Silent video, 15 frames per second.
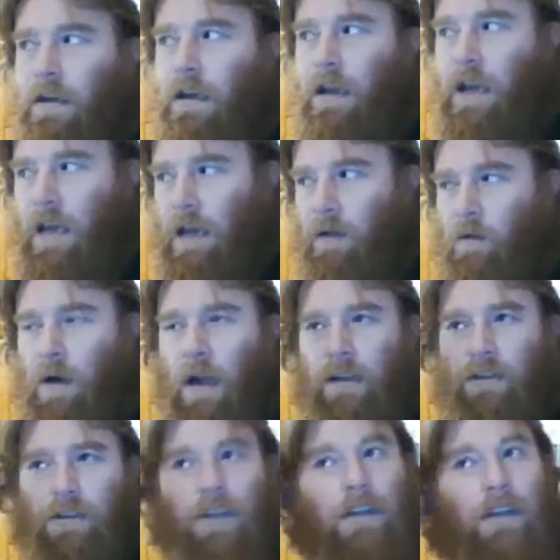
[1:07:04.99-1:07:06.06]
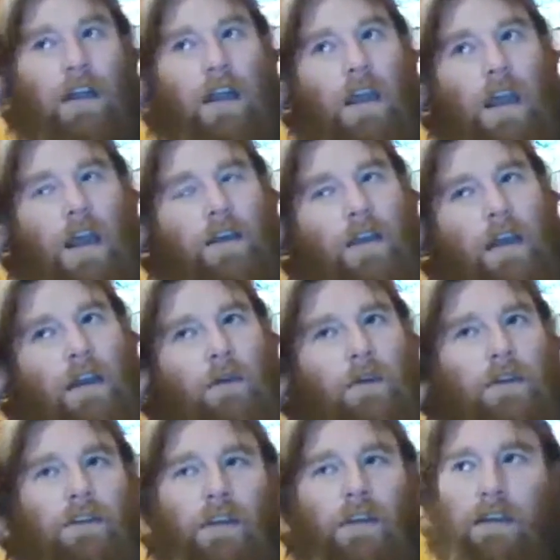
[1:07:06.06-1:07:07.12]
And I watched it, and then it was
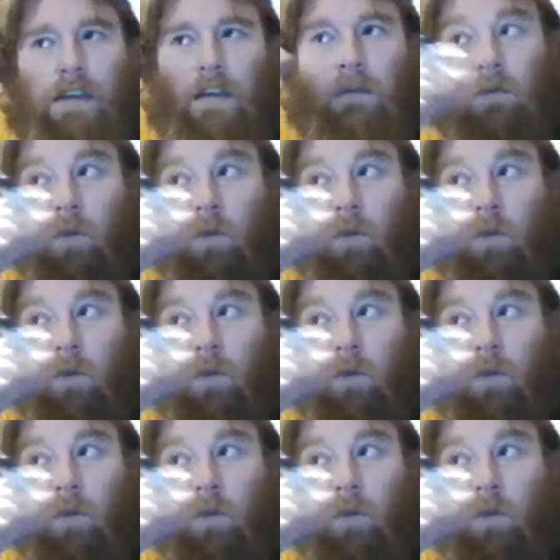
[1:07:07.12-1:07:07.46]
like, it was